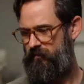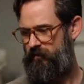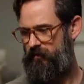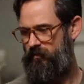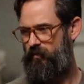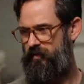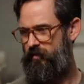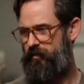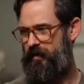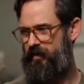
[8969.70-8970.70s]
window
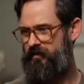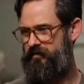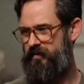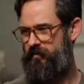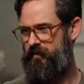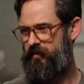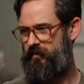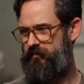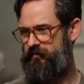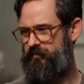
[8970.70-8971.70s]
panes up here.